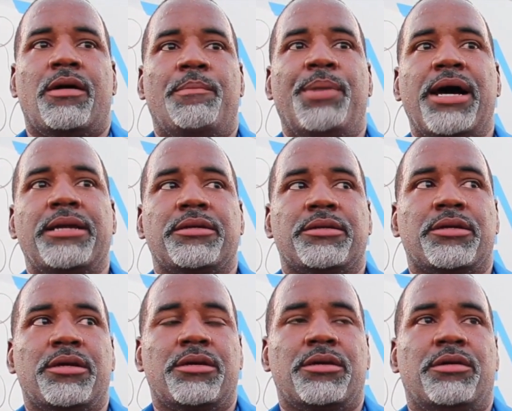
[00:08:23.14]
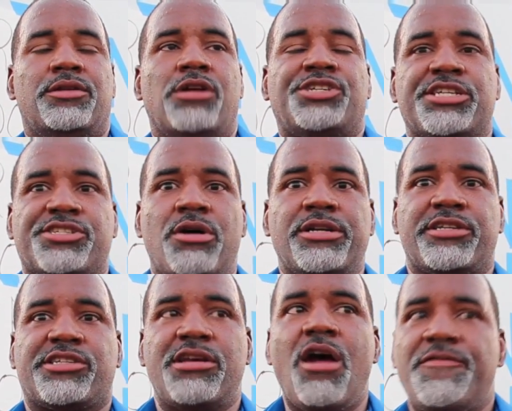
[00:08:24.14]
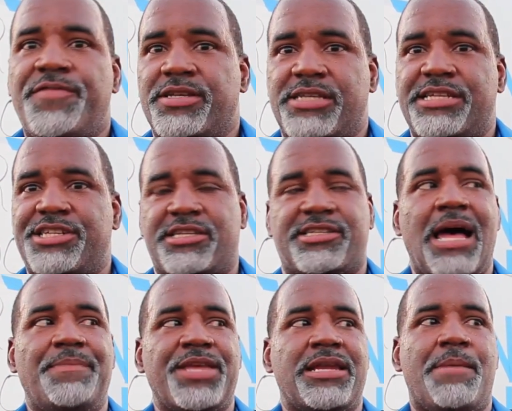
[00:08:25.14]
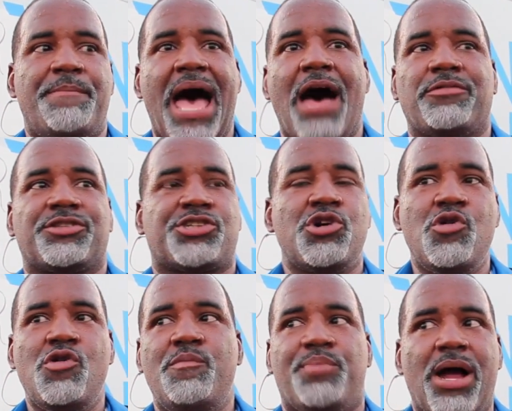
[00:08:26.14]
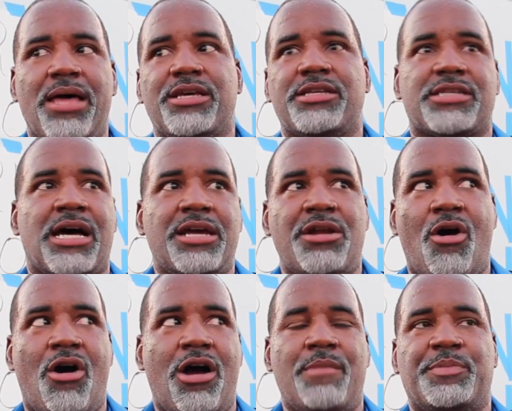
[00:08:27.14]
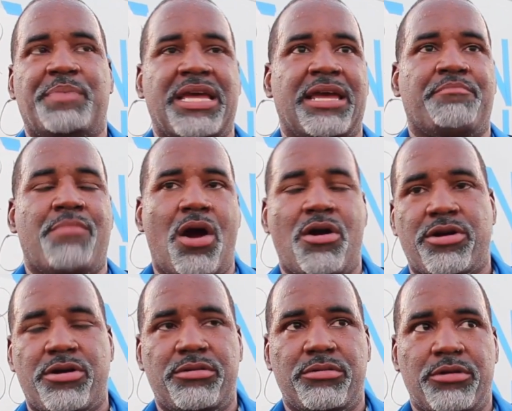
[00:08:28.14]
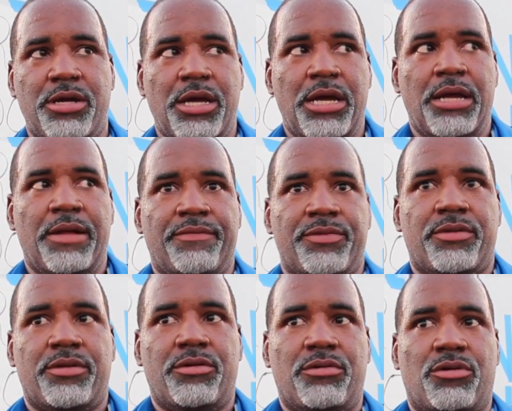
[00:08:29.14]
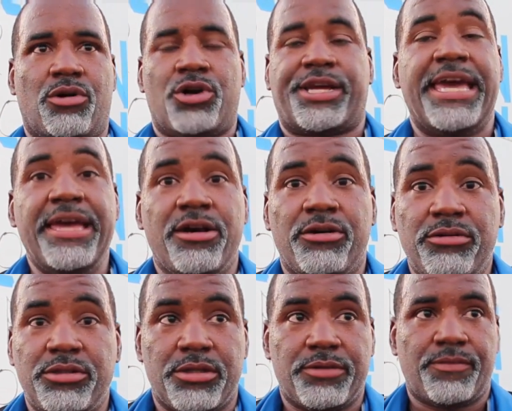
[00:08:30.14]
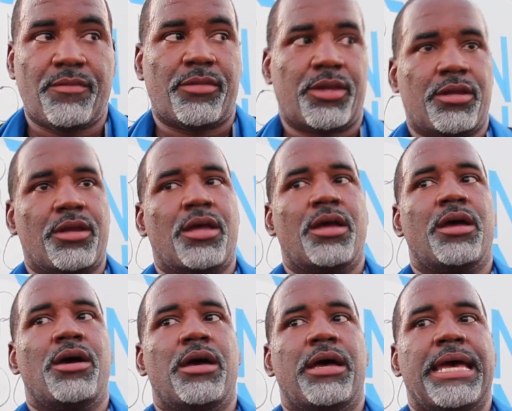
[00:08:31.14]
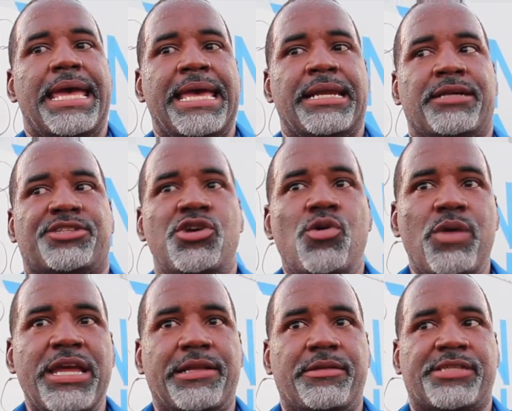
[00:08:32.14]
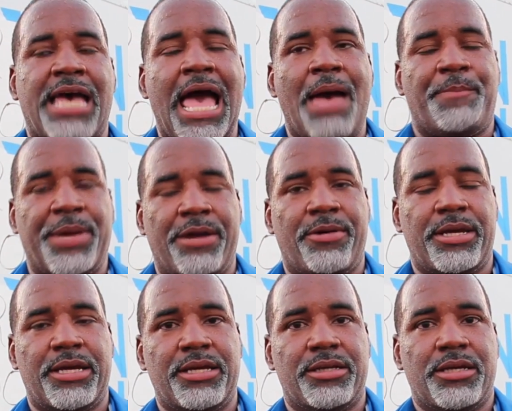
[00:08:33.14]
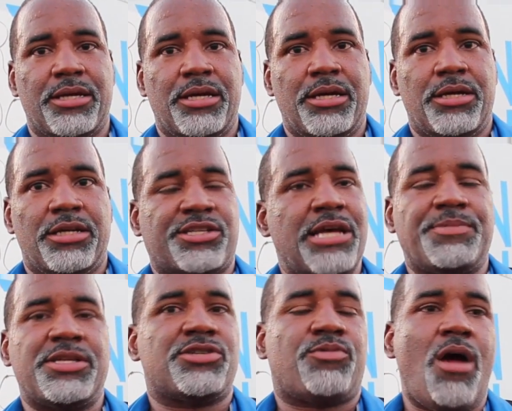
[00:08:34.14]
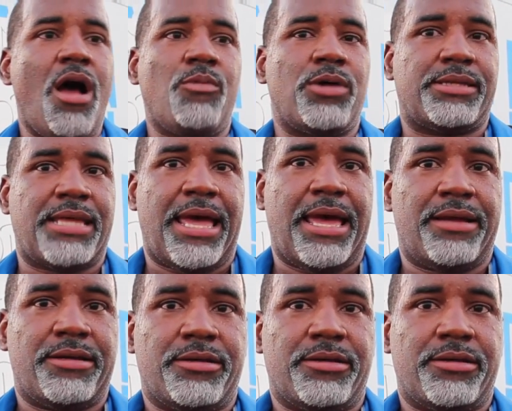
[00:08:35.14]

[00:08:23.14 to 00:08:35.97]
but just on the surface, it's just something about two brothers unarmed being murdered or killed in a 2 week time period. Something's wrong with that.